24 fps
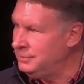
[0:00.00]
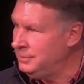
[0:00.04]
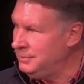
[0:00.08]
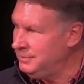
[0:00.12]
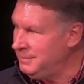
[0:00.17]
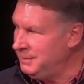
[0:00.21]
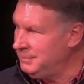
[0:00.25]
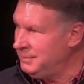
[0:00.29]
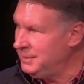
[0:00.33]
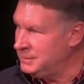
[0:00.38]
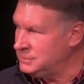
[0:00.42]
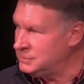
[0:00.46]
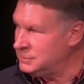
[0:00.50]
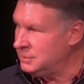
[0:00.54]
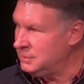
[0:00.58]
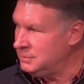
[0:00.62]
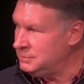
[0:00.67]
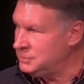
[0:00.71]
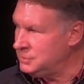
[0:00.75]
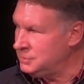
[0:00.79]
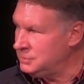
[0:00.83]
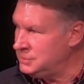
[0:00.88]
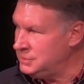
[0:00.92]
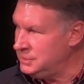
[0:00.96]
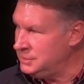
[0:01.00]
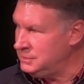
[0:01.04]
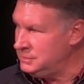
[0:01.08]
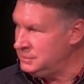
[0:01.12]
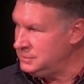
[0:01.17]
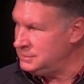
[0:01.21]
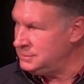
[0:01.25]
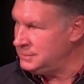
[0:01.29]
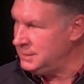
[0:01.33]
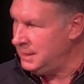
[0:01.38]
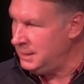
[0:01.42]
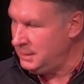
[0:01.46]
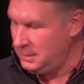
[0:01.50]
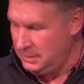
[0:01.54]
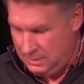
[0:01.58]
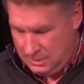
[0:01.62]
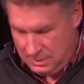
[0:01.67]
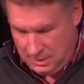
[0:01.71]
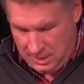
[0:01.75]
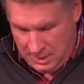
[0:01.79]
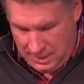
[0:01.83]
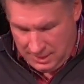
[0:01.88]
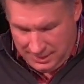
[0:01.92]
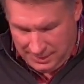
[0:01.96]
You remember that scripture Jesus said?
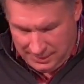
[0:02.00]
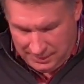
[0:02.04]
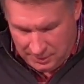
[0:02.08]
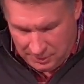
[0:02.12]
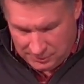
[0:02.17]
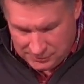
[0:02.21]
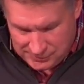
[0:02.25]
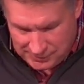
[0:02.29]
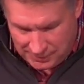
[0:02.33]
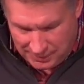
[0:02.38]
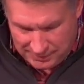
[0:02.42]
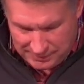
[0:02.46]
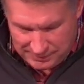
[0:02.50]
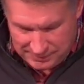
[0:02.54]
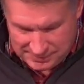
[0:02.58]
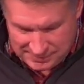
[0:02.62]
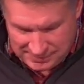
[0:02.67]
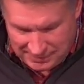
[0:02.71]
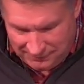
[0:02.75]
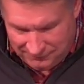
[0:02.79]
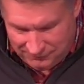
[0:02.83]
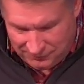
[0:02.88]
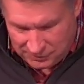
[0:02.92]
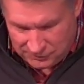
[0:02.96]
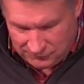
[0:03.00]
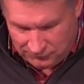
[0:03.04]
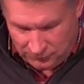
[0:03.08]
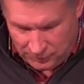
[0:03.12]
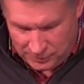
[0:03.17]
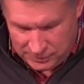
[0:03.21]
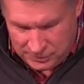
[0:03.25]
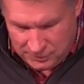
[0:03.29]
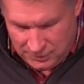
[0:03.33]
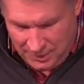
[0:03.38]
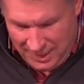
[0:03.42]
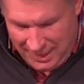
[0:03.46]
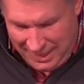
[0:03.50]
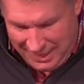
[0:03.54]
And then he goes on to say in verse 42,